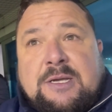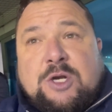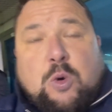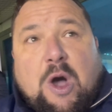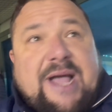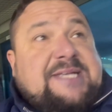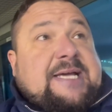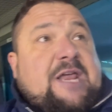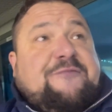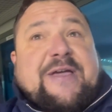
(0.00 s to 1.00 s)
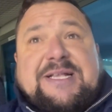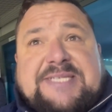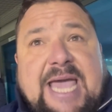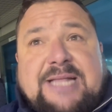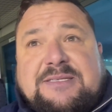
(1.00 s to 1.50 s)
Quiet as anything,
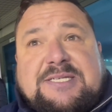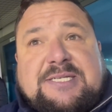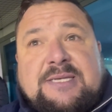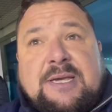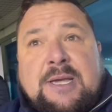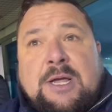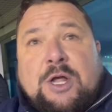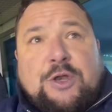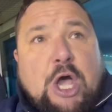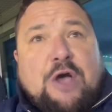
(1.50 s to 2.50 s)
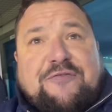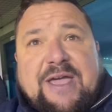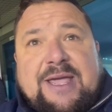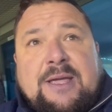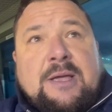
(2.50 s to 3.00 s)
tense,
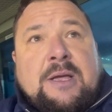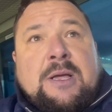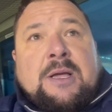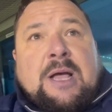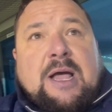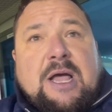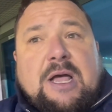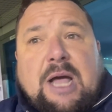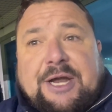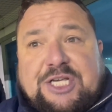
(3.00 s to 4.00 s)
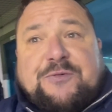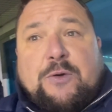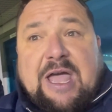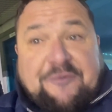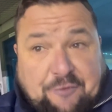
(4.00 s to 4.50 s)
nervy.
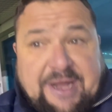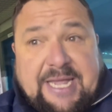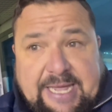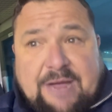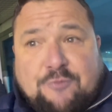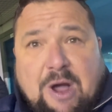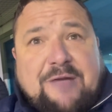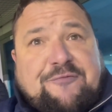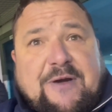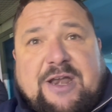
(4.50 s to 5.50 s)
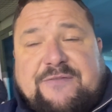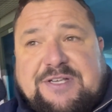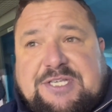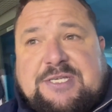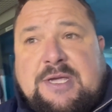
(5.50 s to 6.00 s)
Huddersfield get a free kick here right in front of
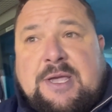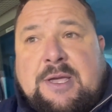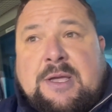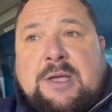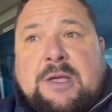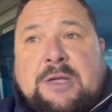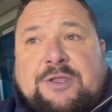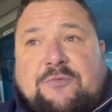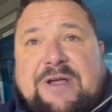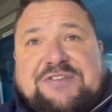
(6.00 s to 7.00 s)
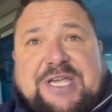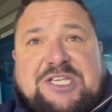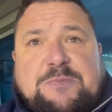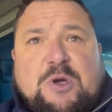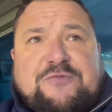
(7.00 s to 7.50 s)
us. The ref
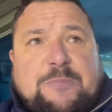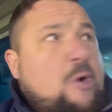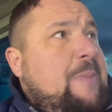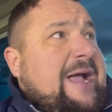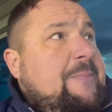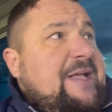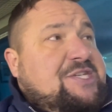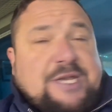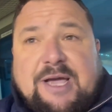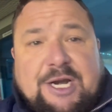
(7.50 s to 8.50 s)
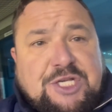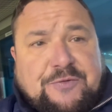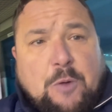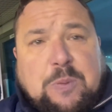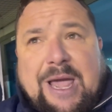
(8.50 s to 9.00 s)
says move the ball back a bit to the
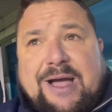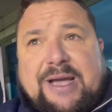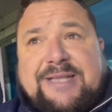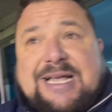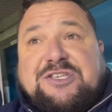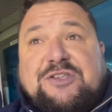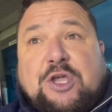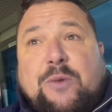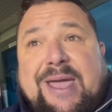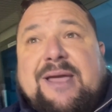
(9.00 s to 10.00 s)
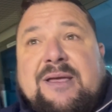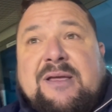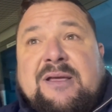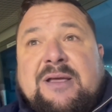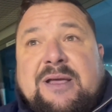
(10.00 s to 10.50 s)
Huddersfield player. He doesn't do it.
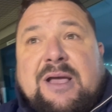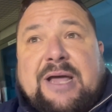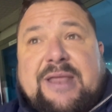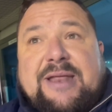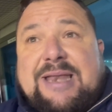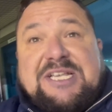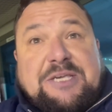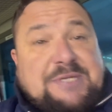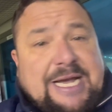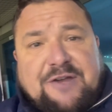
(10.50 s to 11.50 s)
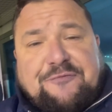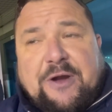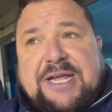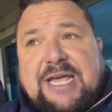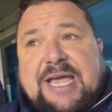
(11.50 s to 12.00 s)
And then lets him take the
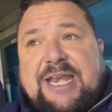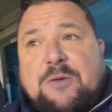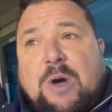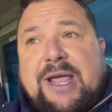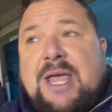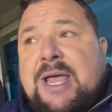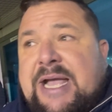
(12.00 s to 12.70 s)
free kick anyway.